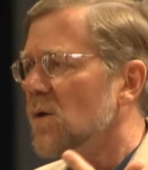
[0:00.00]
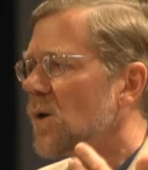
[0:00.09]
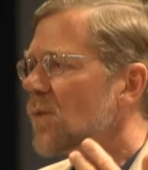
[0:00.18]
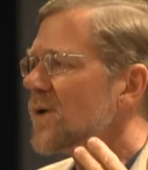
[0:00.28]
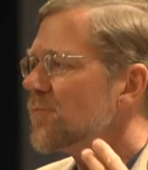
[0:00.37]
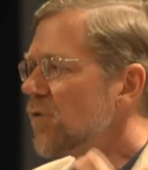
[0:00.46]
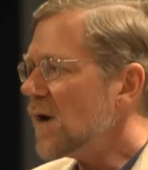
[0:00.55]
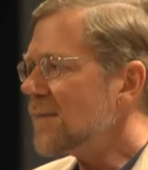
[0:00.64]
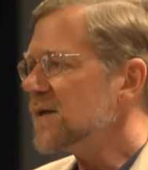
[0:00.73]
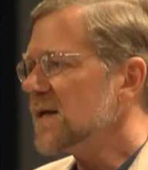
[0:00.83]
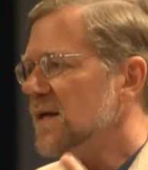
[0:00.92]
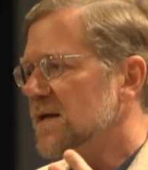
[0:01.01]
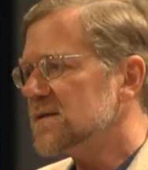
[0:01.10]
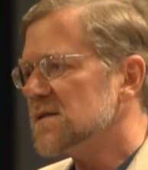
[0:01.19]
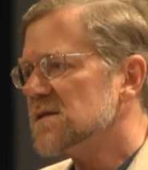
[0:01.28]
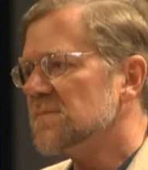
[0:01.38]
What we probably can
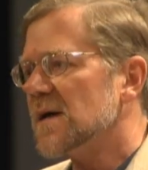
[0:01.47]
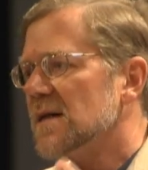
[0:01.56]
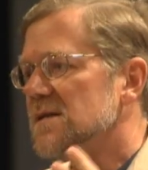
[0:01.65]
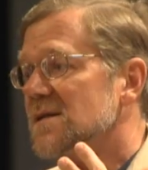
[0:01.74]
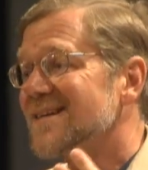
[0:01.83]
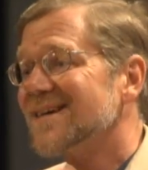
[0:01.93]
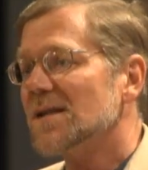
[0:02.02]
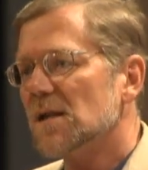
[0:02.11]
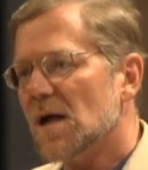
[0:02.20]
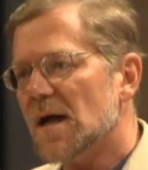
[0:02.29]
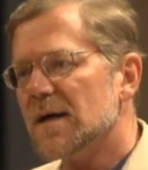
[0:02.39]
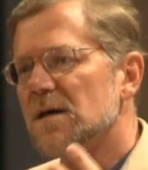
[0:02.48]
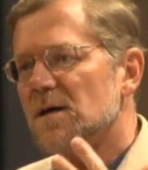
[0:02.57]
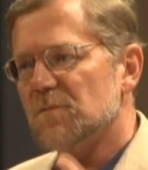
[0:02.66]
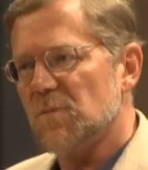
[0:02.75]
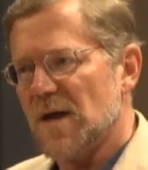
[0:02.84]
anticipate is a decline
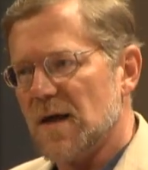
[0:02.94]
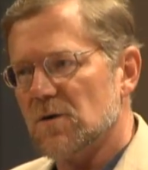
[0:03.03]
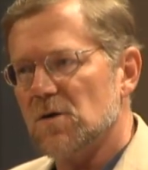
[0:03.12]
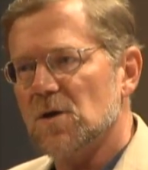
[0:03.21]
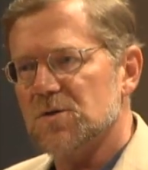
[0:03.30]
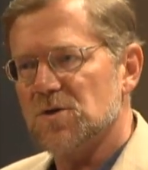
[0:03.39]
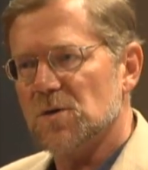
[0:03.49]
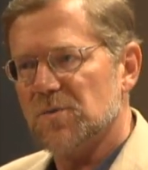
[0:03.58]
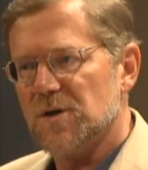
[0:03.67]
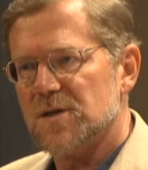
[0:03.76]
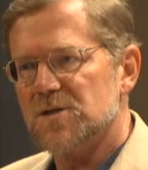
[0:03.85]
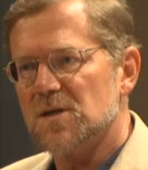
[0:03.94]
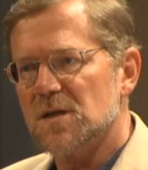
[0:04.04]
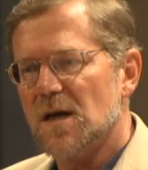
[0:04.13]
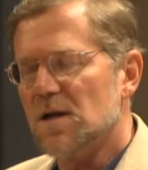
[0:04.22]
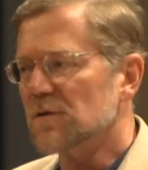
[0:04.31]
of agricultural production
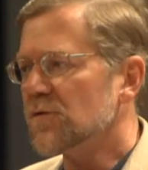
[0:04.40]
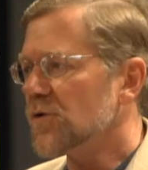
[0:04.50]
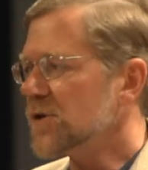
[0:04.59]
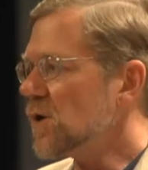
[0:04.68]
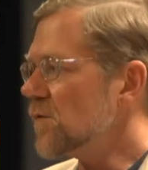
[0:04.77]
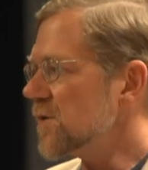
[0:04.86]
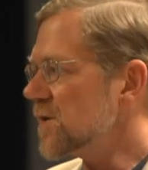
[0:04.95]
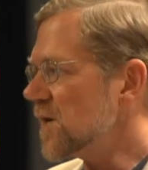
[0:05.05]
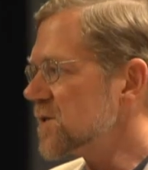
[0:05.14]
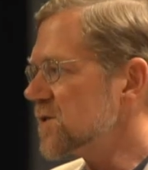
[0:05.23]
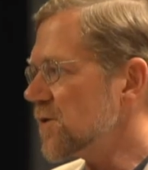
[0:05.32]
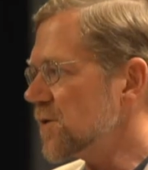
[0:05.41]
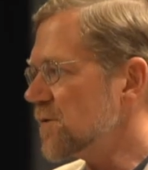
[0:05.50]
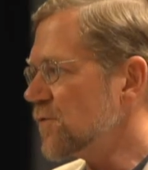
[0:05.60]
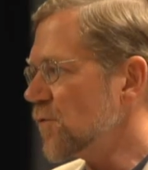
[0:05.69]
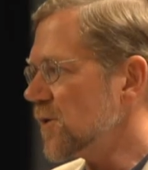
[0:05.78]
in California over the next 30
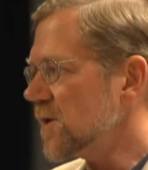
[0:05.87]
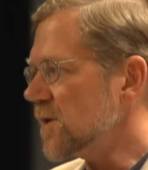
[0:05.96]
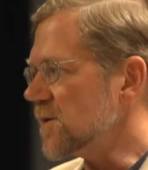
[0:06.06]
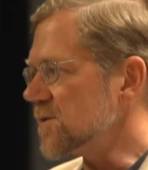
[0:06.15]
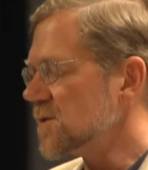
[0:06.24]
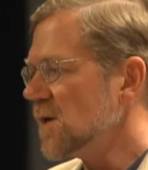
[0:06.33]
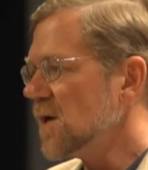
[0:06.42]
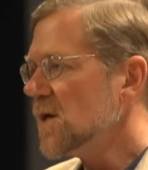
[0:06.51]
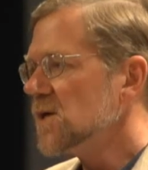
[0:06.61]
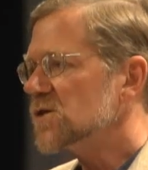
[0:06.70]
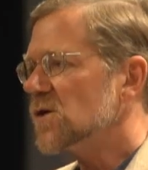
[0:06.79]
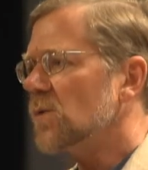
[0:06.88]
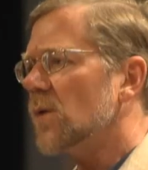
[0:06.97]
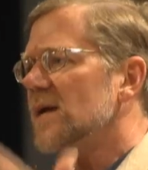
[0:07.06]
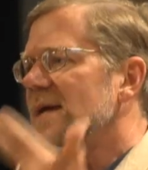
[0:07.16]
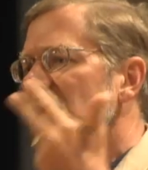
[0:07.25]
or 40 years. So
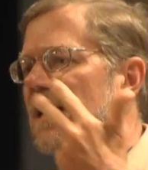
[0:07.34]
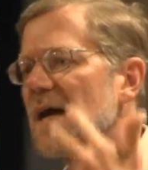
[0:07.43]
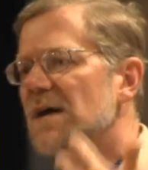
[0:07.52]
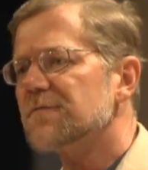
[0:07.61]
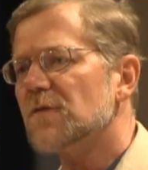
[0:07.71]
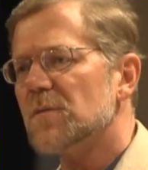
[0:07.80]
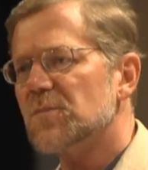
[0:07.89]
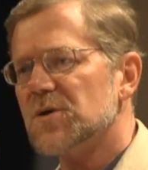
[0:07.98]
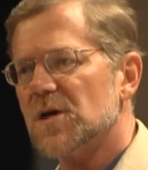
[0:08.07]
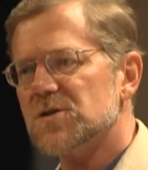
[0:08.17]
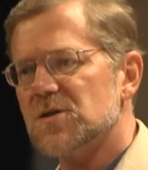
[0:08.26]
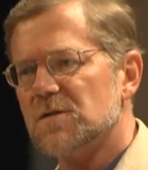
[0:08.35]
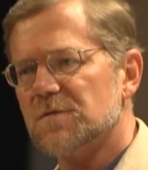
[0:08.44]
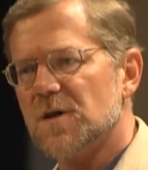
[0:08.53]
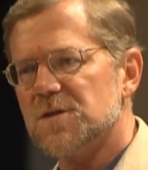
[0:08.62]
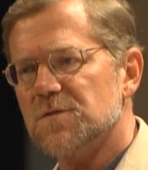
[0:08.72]
where we get half of our production
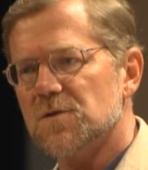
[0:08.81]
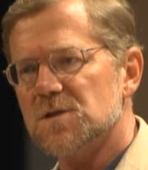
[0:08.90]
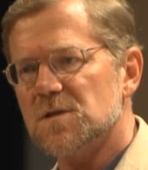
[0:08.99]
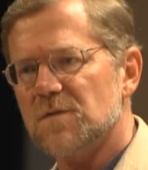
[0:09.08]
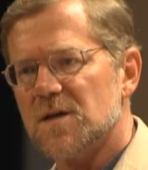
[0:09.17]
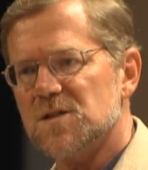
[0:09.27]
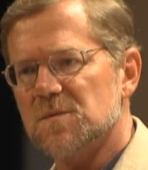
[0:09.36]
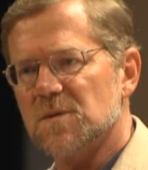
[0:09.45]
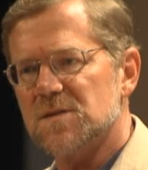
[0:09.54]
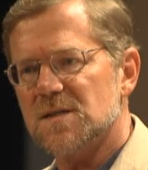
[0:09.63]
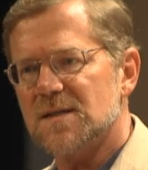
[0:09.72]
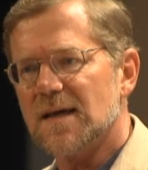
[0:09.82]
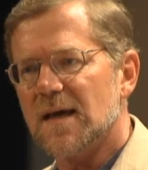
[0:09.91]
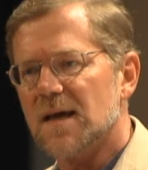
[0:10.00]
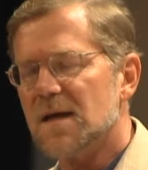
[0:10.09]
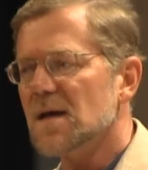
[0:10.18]
of fresh fruits and vegetables
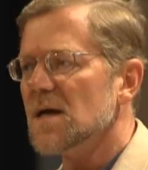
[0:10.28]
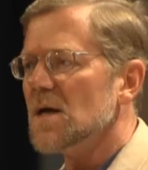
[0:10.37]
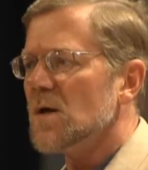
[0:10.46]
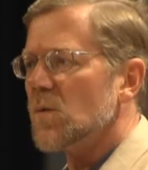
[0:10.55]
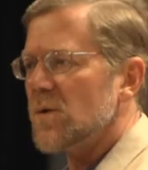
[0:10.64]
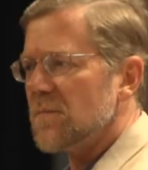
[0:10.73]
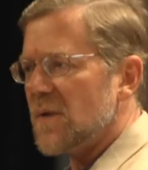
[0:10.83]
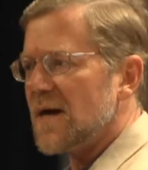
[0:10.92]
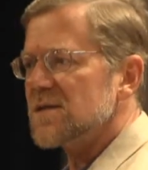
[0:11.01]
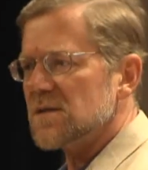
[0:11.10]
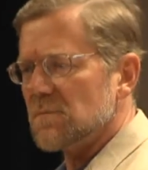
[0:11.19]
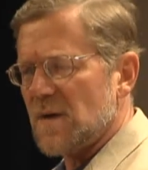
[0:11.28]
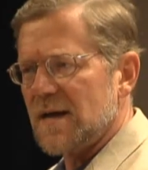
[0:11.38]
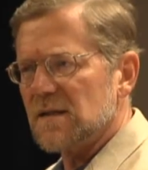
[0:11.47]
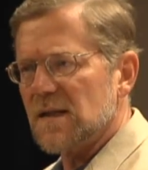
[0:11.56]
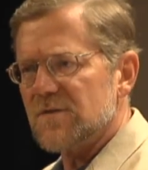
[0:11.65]
today, when my,
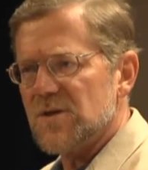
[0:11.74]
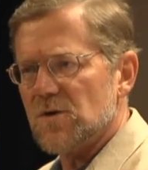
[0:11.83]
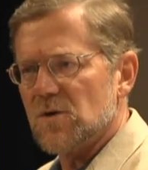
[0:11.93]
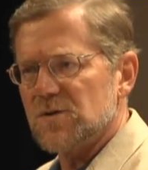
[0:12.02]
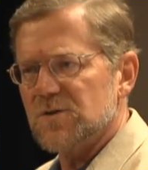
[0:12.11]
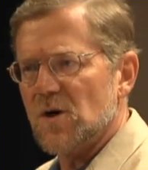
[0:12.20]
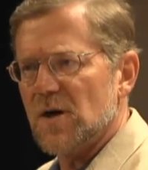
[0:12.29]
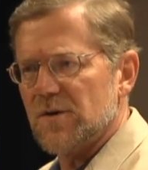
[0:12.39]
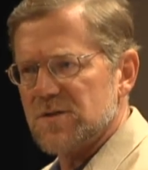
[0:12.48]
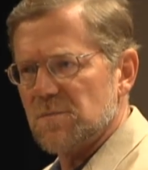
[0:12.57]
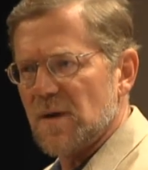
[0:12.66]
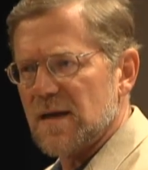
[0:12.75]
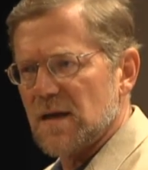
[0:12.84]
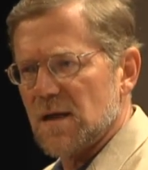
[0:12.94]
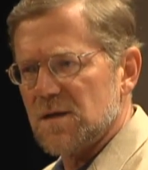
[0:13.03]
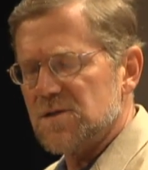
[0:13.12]
my 11-year-old daughter is my
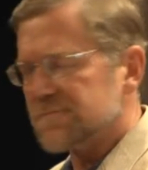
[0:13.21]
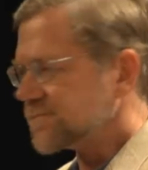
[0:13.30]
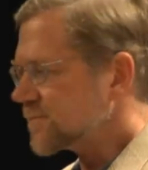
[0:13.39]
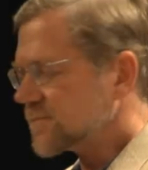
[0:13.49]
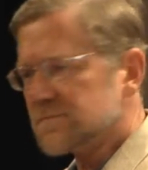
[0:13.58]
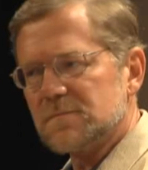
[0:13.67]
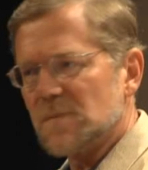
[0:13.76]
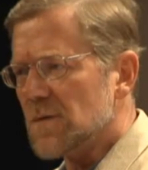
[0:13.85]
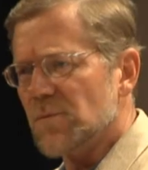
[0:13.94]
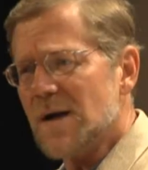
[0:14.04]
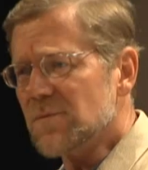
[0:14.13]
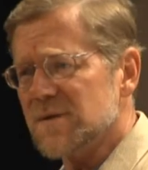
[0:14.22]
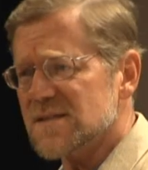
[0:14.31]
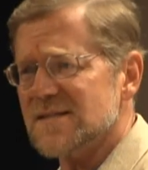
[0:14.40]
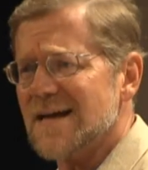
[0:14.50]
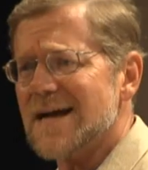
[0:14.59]
age,
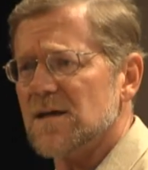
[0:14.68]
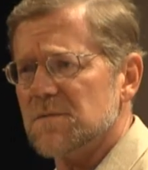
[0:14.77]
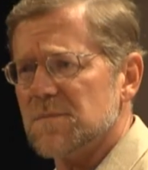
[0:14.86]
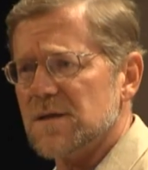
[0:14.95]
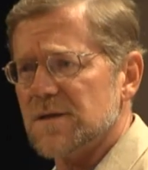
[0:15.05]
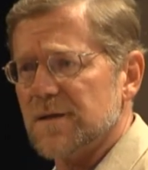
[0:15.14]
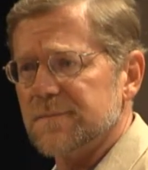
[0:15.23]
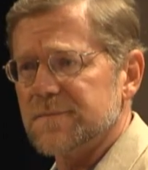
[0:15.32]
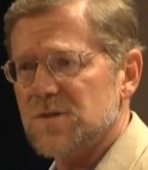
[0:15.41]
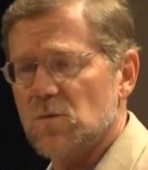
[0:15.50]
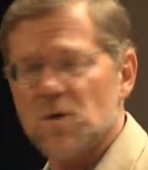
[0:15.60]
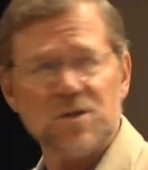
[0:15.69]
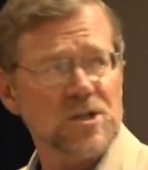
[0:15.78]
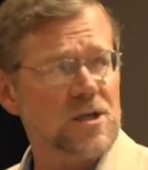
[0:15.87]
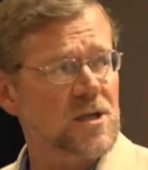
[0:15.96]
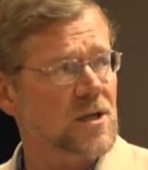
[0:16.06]
probably is not going to be there. So where's
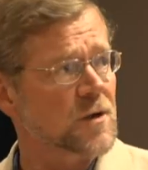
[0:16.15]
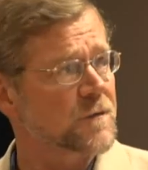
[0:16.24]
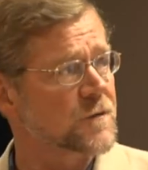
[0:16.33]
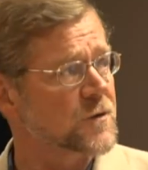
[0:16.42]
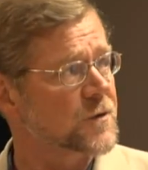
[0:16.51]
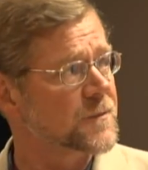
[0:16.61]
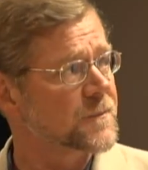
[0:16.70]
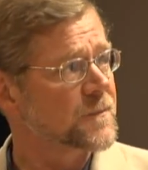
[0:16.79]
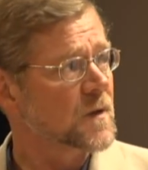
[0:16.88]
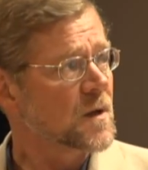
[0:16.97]
she going to get her food?